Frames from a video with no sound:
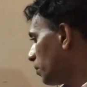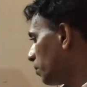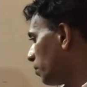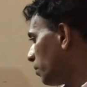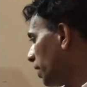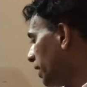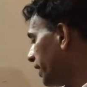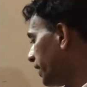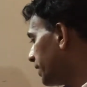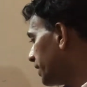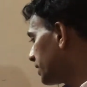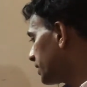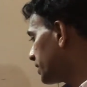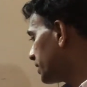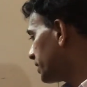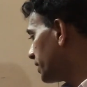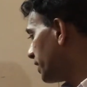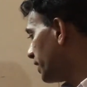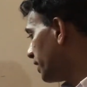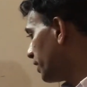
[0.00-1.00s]
minus
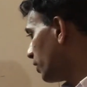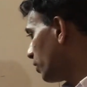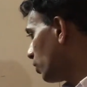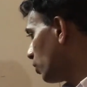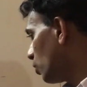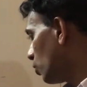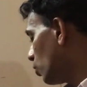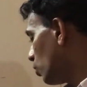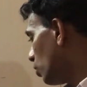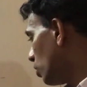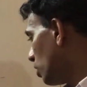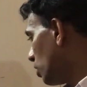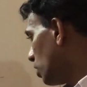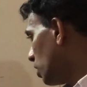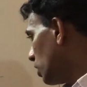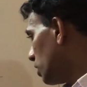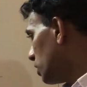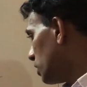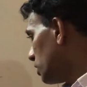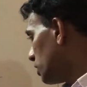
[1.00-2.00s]
0,
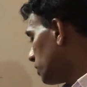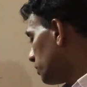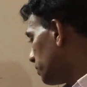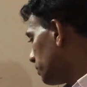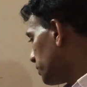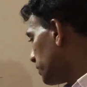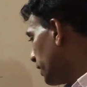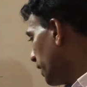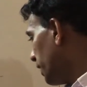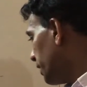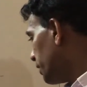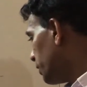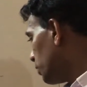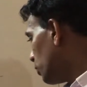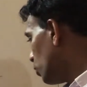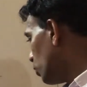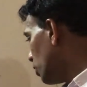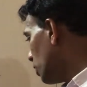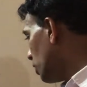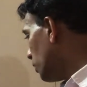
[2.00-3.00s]
10
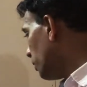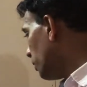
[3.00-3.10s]
to the